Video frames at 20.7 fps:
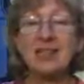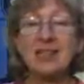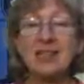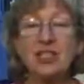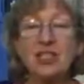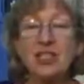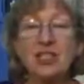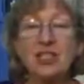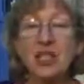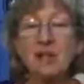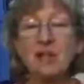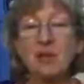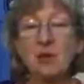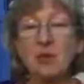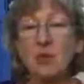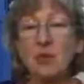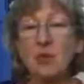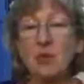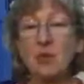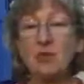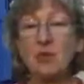Sharon
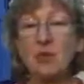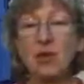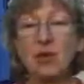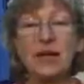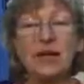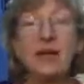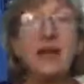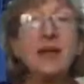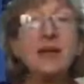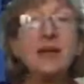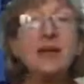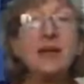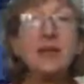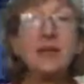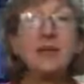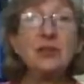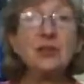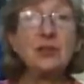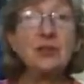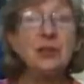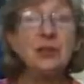wondered why it hadn't
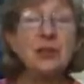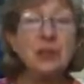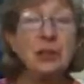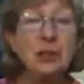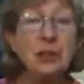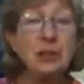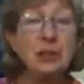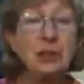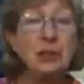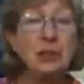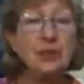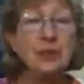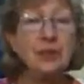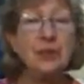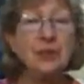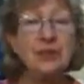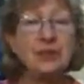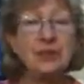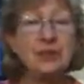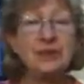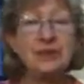killed her, too.
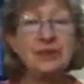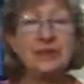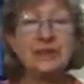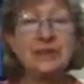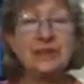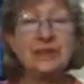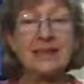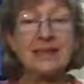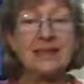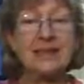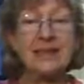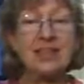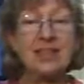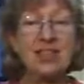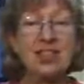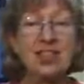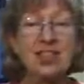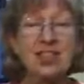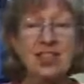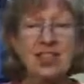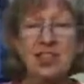
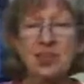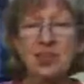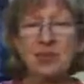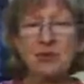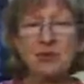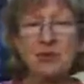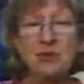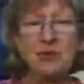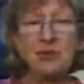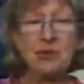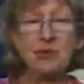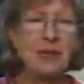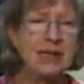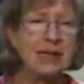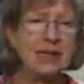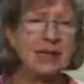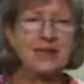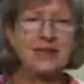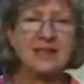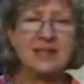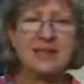Good
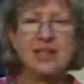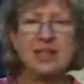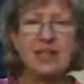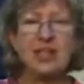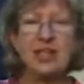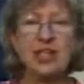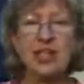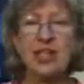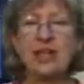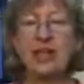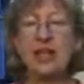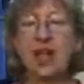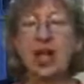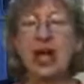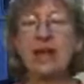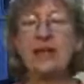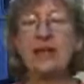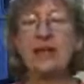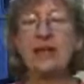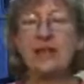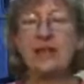riddance, she
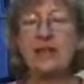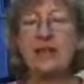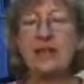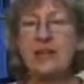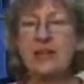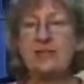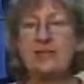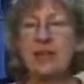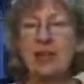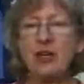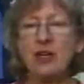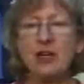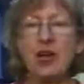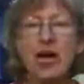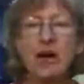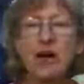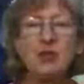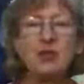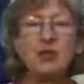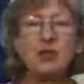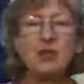thought, nearing her
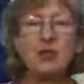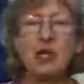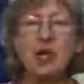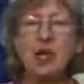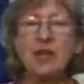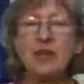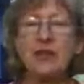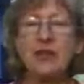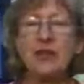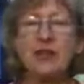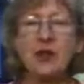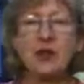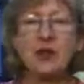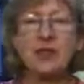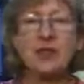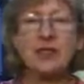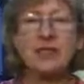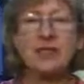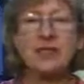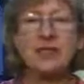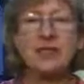house beyond the
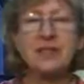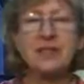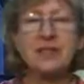forest.